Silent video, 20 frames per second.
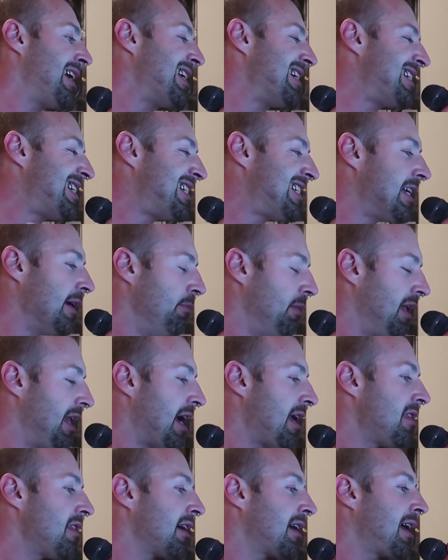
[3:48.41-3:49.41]
and
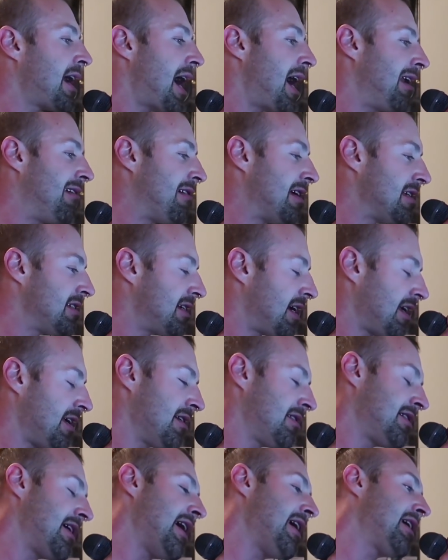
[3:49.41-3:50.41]
assimilate the calories that
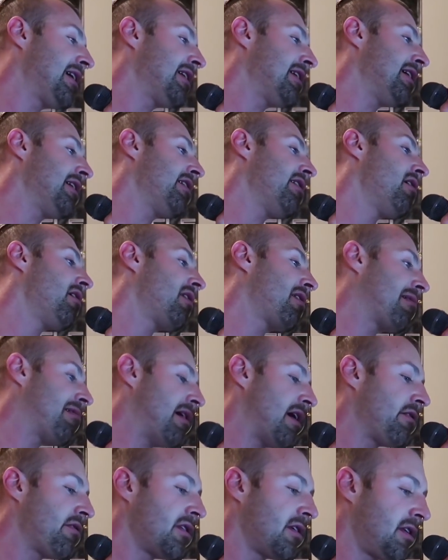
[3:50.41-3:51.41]
you're taking in
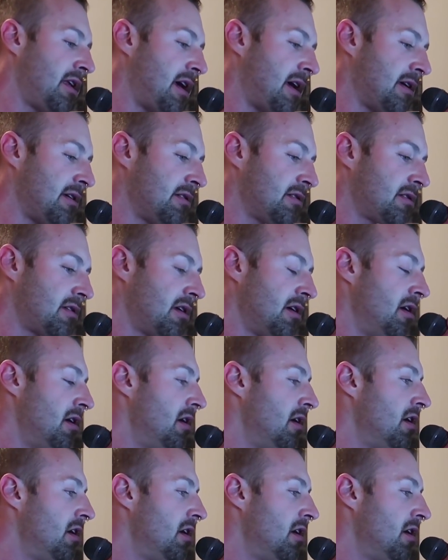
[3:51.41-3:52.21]
throughout the days.